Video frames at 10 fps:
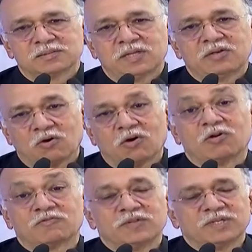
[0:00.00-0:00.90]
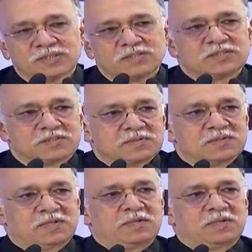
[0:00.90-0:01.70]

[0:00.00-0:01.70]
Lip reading: in all of this.